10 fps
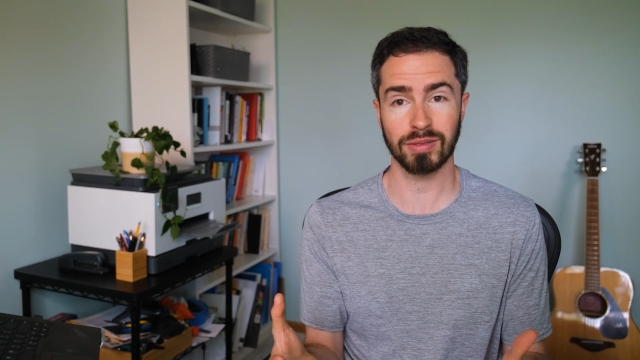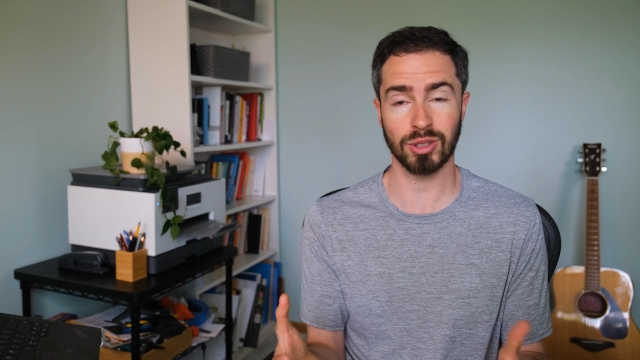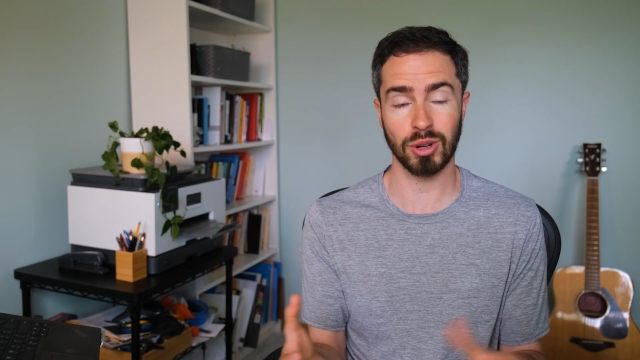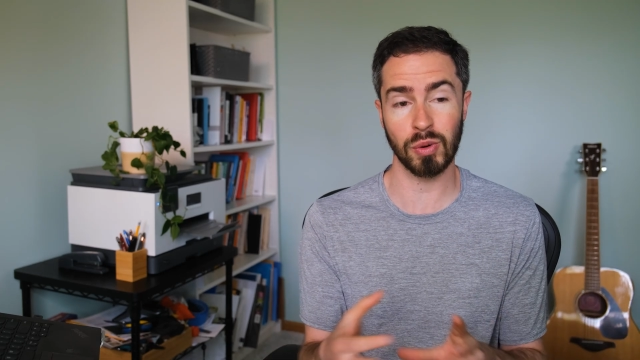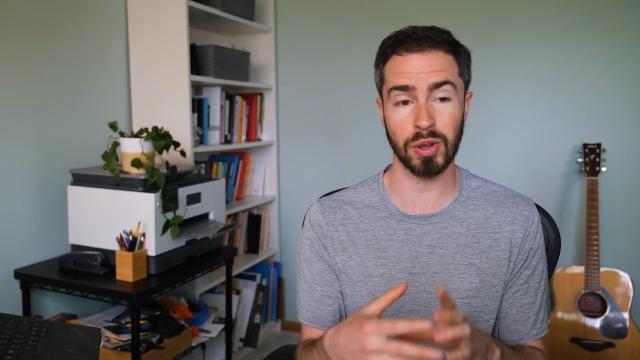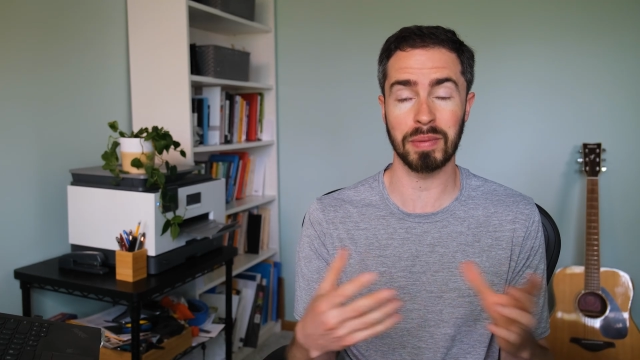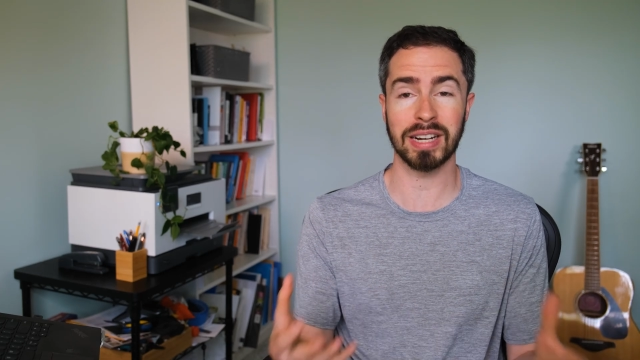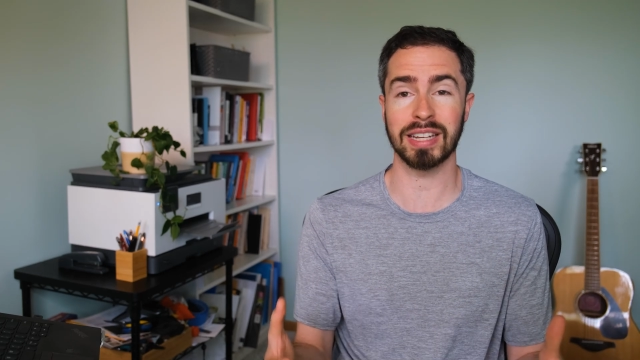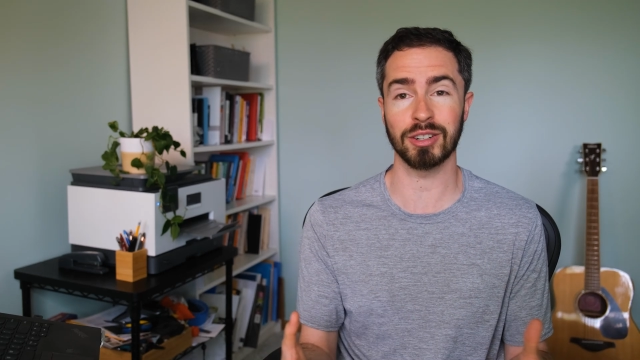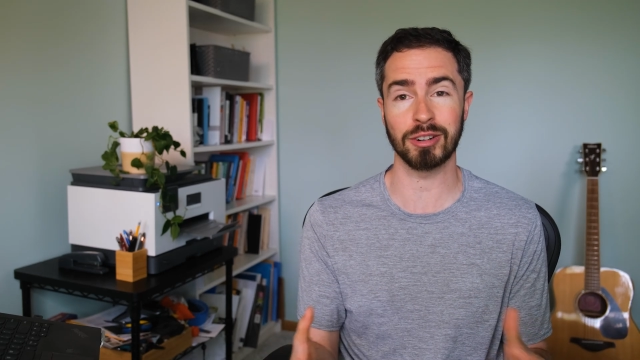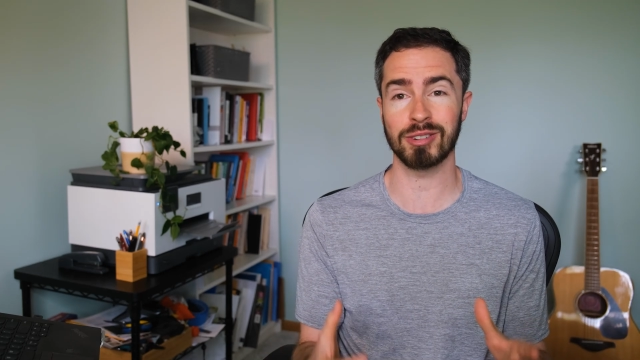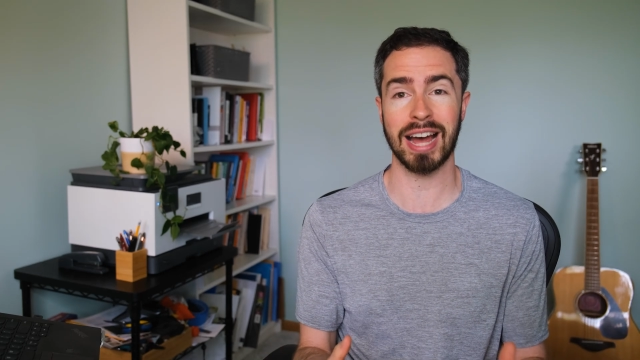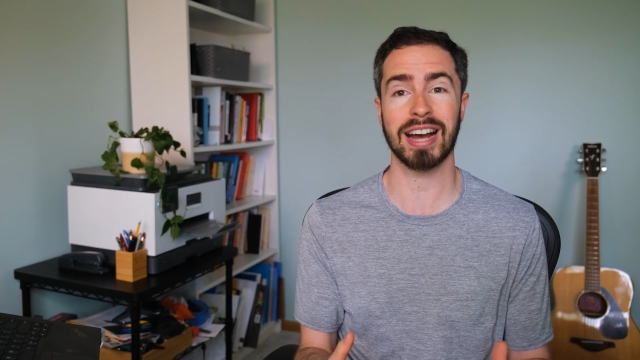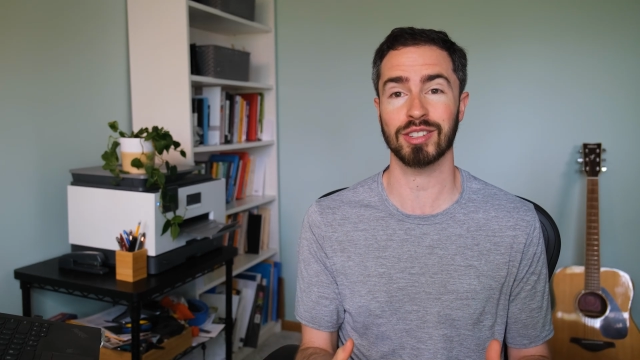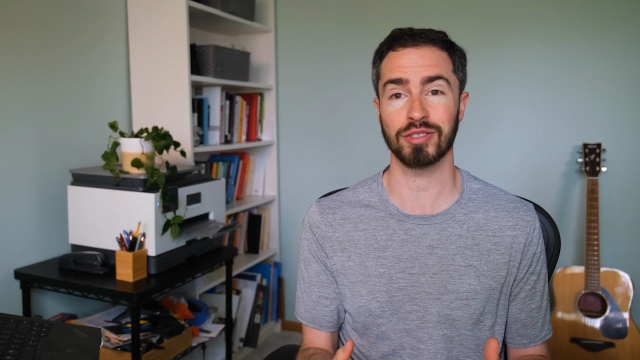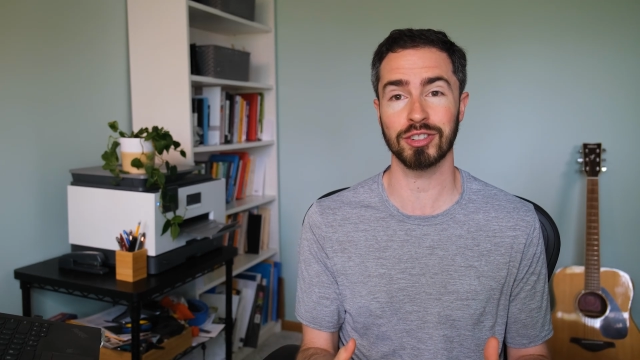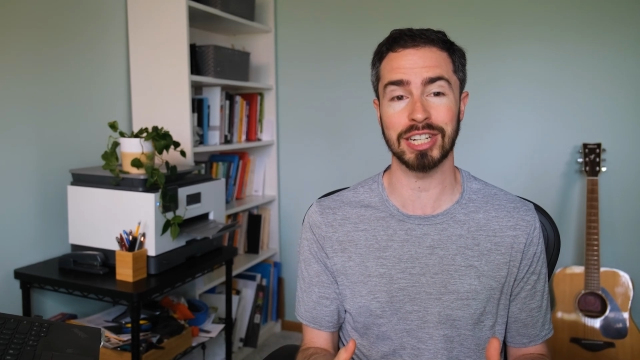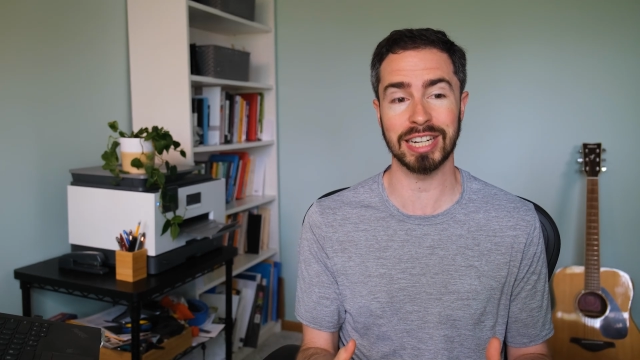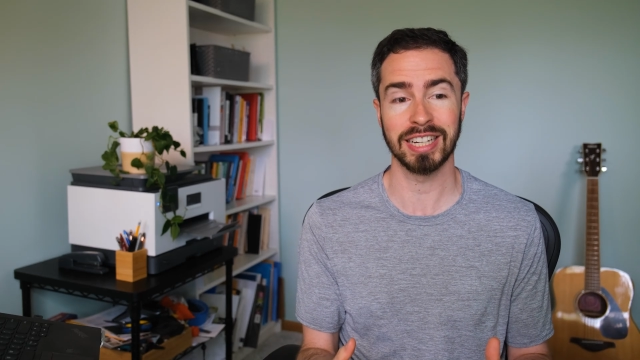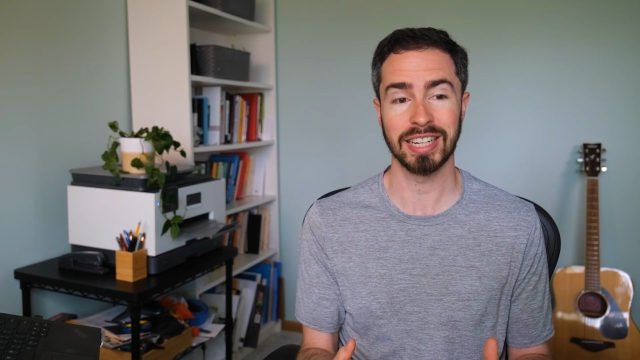So where the money can grow
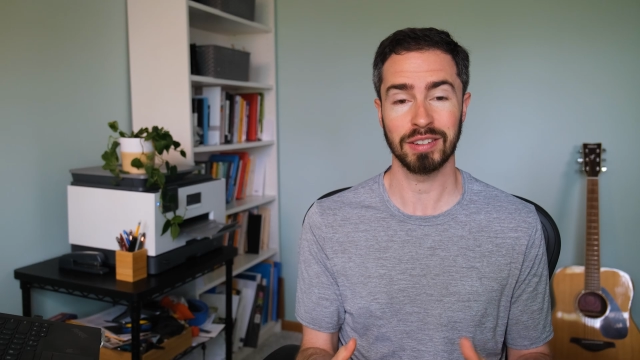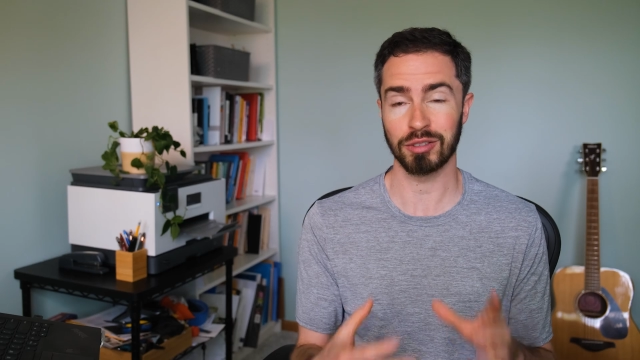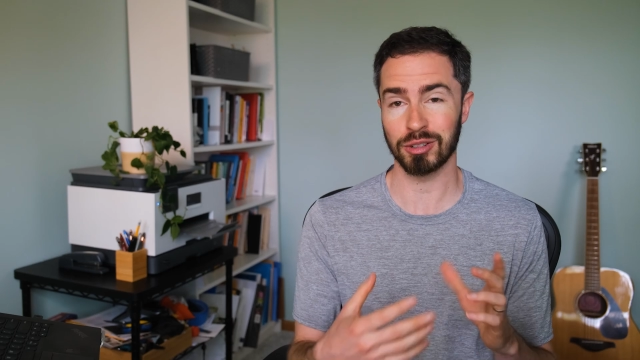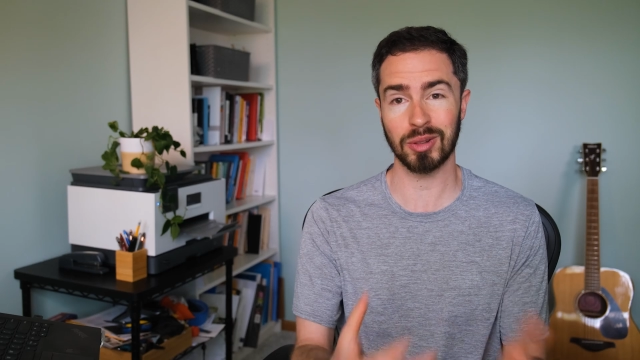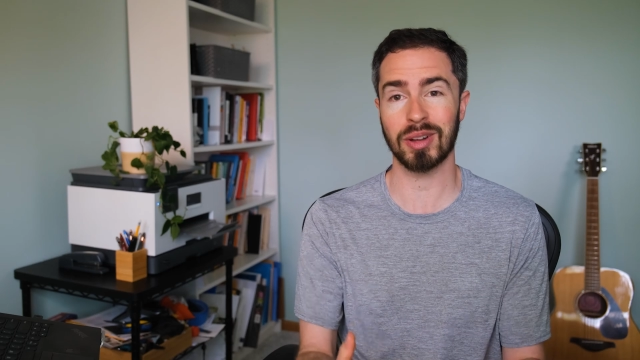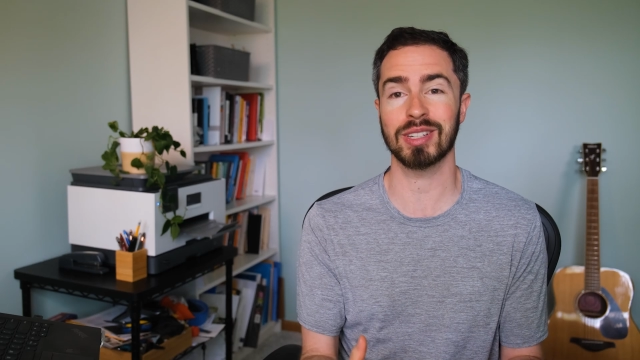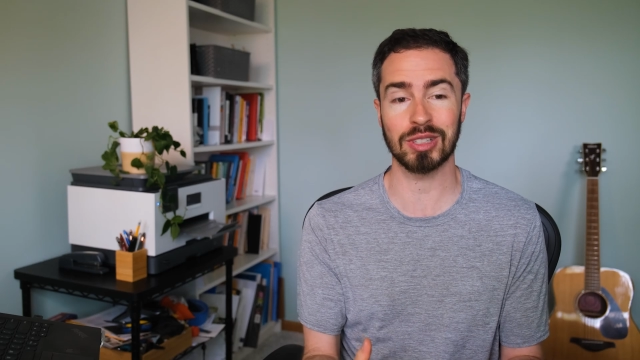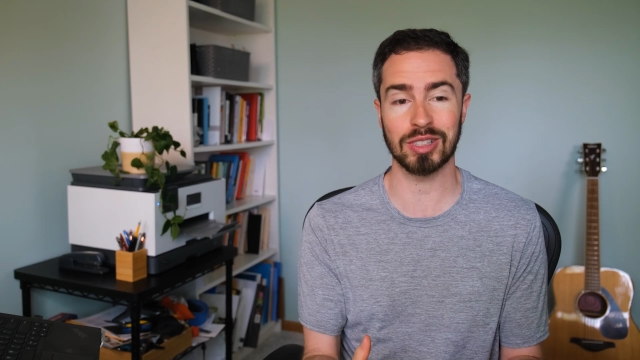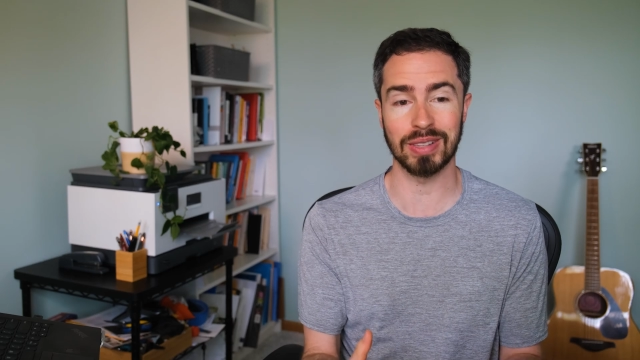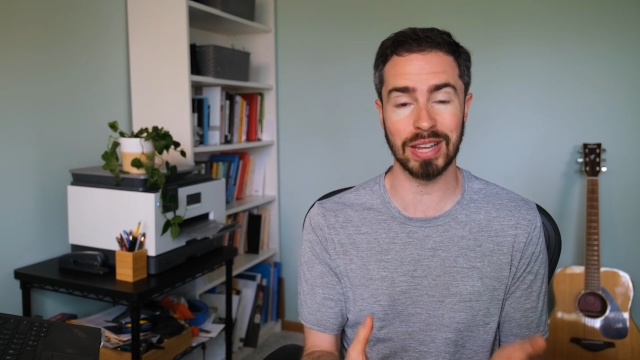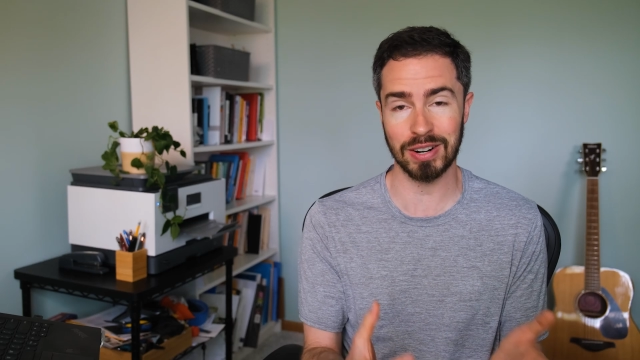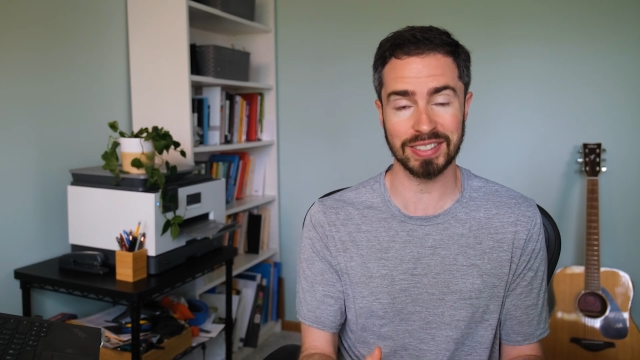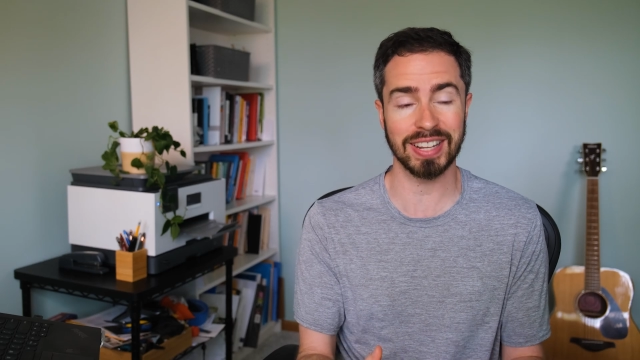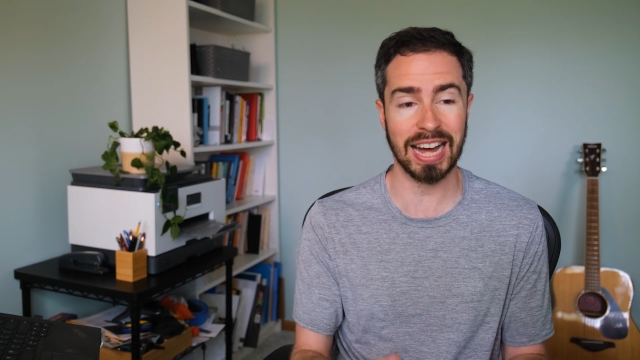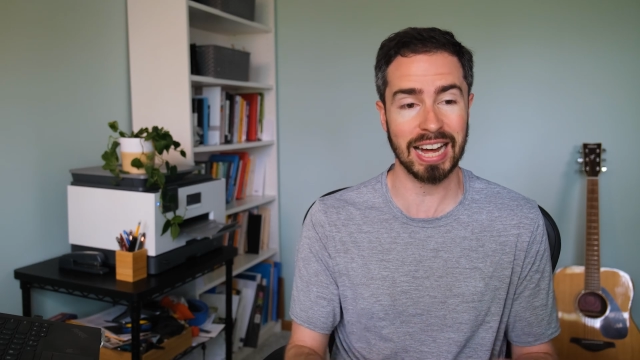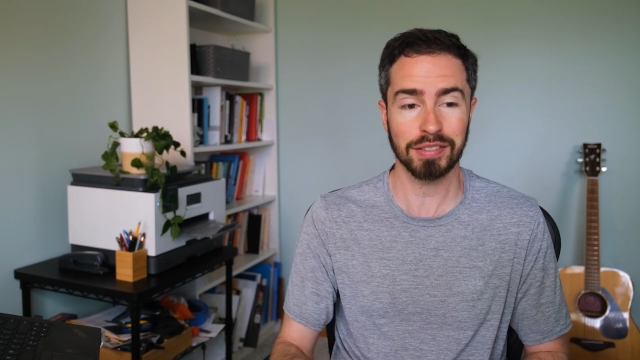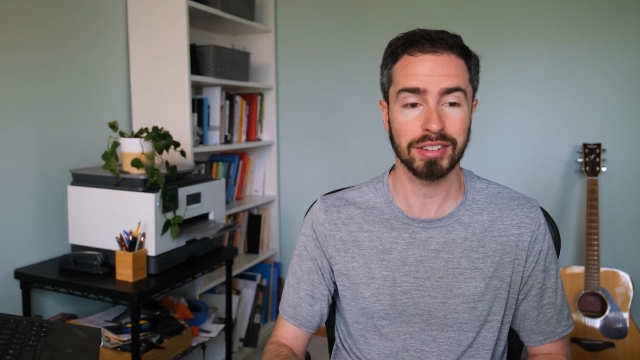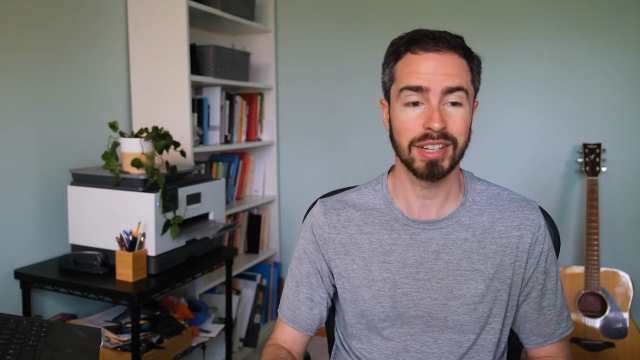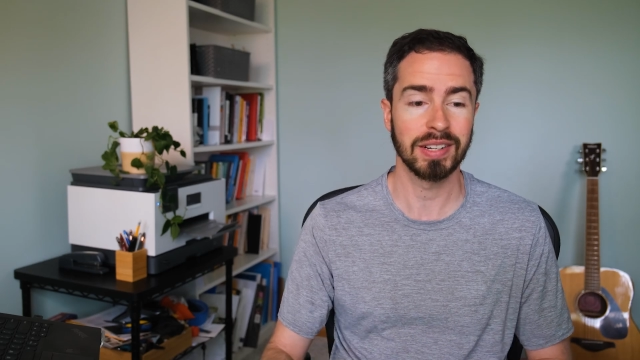tax-free for as long as they're alive.